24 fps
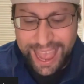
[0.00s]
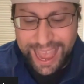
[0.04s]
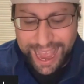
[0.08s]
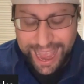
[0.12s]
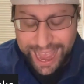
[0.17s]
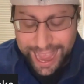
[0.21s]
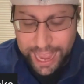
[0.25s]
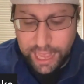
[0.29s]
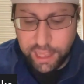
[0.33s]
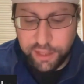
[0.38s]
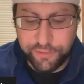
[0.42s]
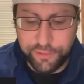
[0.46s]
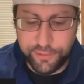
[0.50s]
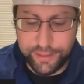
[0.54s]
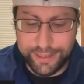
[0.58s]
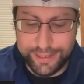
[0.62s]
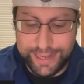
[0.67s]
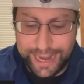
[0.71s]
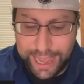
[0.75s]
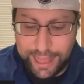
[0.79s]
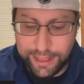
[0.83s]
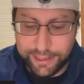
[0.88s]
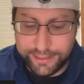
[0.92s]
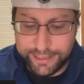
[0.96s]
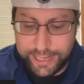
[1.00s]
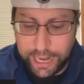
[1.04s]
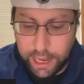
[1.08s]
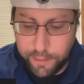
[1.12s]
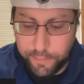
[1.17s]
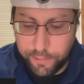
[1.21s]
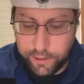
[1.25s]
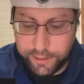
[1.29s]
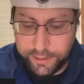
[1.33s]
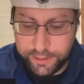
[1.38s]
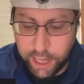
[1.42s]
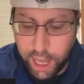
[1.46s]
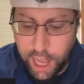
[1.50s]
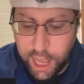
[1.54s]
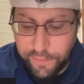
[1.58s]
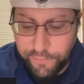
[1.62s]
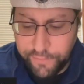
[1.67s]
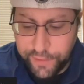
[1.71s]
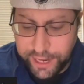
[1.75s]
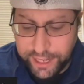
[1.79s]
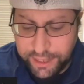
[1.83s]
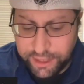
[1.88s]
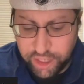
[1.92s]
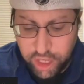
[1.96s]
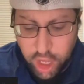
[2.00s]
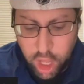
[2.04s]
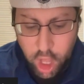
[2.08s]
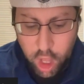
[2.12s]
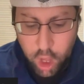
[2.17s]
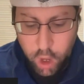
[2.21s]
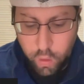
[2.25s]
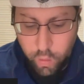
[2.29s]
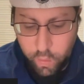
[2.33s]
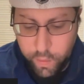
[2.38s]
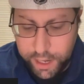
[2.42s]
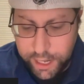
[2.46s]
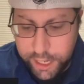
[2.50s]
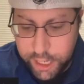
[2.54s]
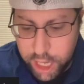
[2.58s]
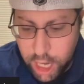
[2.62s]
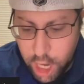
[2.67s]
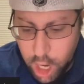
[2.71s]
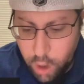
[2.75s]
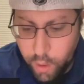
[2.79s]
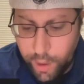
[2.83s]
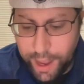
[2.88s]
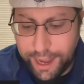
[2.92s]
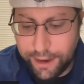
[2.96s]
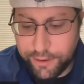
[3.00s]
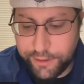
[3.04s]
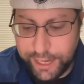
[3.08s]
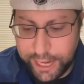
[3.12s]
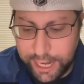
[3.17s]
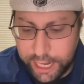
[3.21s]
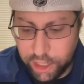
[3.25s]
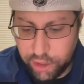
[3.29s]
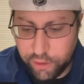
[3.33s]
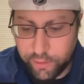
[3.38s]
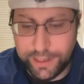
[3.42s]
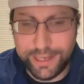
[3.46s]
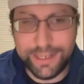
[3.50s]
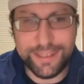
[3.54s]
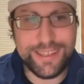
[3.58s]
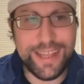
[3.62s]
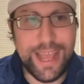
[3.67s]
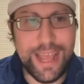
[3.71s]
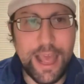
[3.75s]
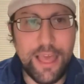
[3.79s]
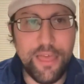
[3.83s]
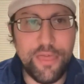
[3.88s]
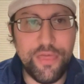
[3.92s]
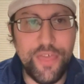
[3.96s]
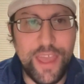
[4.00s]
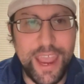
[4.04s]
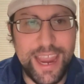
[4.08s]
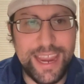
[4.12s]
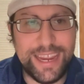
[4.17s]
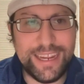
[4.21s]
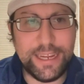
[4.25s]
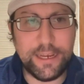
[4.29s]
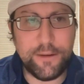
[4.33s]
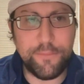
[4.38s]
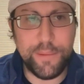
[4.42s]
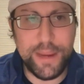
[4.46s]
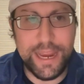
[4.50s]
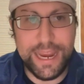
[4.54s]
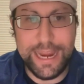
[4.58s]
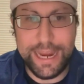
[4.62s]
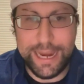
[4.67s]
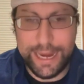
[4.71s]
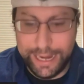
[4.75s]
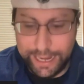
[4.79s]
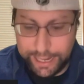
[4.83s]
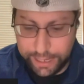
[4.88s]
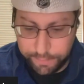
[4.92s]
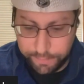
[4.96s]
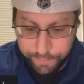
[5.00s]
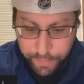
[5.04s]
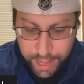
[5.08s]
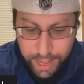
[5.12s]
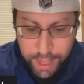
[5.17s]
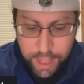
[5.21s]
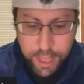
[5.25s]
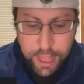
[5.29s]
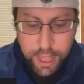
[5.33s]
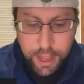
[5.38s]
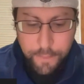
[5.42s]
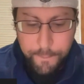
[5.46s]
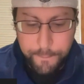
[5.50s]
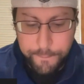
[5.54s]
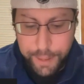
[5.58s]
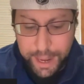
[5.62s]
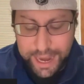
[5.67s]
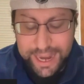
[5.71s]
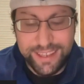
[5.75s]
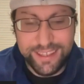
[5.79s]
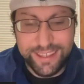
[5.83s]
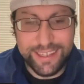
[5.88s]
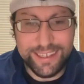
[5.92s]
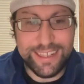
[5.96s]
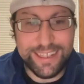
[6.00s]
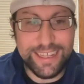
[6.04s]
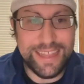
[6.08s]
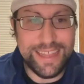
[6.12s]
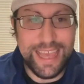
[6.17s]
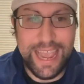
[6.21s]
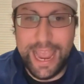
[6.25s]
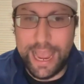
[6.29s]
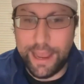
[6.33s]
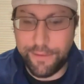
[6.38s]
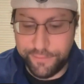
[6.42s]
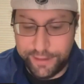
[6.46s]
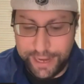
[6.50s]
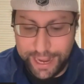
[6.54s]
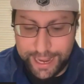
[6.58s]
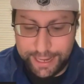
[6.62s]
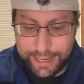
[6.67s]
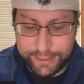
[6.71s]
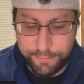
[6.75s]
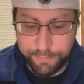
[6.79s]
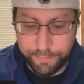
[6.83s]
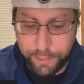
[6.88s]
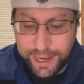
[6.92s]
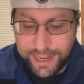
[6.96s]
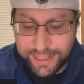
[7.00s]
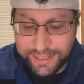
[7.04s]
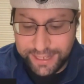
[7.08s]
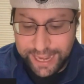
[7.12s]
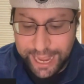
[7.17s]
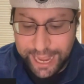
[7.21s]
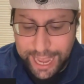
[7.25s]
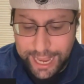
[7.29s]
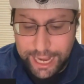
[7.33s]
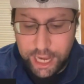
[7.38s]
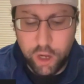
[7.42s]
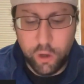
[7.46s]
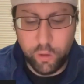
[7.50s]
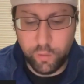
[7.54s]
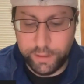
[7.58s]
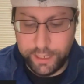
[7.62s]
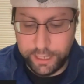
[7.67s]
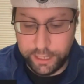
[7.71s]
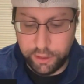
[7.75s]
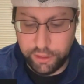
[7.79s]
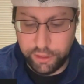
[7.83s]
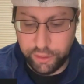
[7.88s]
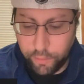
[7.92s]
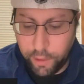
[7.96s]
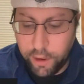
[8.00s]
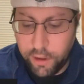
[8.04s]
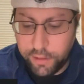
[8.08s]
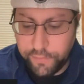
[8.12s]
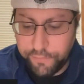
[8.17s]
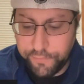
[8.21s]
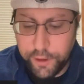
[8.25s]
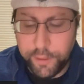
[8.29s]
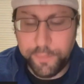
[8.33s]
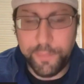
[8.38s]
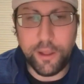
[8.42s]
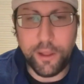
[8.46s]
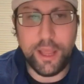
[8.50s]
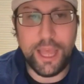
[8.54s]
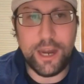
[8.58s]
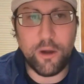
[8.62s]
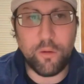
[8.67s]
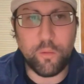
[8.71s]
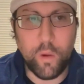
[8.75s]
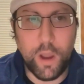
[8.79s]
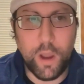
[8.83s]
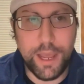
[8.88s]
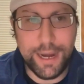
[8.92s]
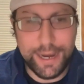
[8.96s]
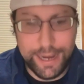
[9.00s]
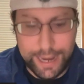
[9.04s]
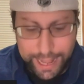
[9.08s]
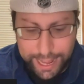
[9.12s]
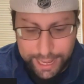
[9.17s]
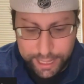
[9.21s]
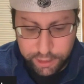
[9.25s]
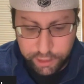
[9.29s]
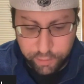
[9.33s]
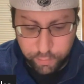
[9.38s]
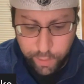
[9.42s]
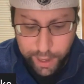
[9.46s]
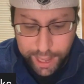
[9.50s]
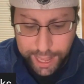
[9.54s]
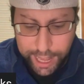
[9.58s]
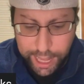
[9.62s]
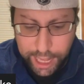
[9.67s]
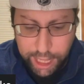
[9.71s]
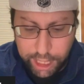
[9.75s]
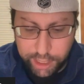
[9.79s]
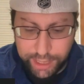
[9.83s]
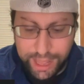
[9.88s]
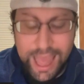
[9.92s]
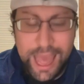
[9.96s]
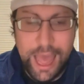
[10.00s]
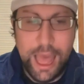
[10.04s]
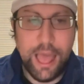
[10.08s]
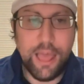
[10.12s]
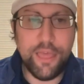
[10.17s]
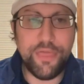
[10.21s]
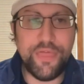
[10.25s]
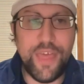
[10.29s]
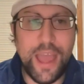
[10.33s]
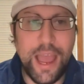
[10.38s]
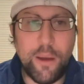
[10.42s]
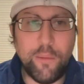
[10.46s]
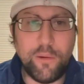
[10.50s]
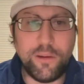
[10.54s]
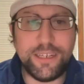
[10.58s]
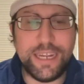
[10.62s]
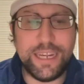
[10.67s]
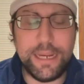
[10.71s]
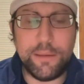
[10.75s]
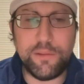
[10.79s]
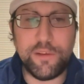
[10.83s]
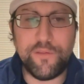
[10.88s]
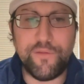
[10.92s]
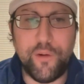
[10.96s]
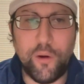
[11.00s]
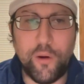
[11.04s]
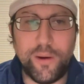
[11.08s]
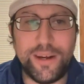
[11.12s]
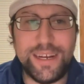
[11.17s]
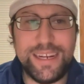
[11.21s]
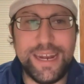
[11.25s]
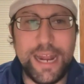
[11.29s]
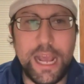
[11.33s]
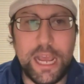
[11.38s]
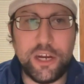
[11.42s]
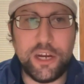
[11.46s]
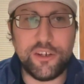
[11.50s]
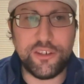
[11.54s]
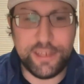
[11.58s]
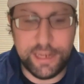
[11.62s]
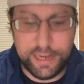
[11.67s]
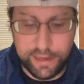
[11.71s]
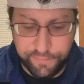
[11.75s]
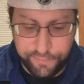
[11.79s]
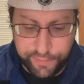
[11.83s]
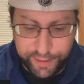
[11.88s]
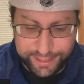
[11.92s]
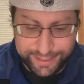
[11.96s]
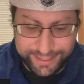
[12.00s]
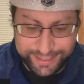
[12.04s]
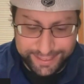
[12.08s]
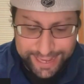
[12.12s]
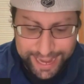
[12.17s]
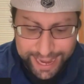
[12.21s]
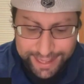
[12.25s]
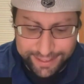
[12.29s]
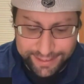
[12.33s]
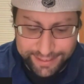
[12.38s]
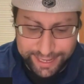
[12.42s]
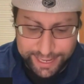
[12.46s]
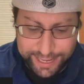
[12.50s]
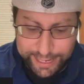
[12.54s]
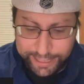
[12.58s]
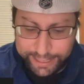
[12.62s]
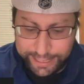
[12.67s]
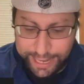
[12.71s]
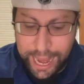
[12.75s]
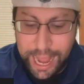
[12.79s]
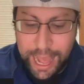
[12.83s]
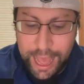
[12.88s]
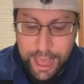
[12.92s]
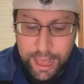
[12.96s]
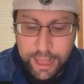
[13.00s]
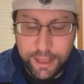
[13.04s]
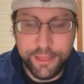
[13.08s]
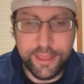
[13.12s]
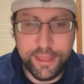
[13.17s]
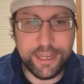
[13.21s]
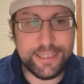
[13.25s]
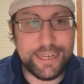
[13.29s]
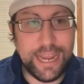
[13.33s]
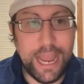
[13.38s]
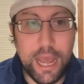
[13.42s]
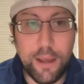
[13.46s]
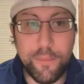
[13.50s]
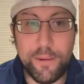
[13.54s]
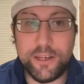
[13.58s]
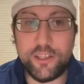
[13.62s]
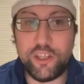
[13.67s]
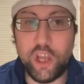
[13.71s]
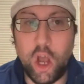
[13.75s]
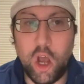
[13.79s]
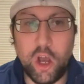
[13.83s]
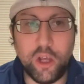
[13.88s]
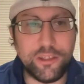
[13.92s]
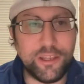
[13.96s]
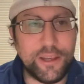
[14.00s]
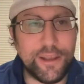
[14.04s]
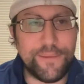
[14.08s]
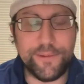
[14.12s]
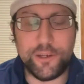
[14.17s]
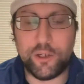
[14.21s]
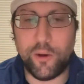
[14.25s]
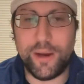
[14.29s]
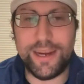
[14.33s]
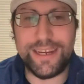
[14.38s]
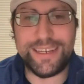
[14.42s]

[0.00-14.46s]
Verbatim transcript: As for the Dallas Cowboys offense, we know how dangerous they can be. Basically, they have Dak Prescott, who can throw the football and run it as well. That will keep the forty-niners defense guessing. The Cowboys also have a great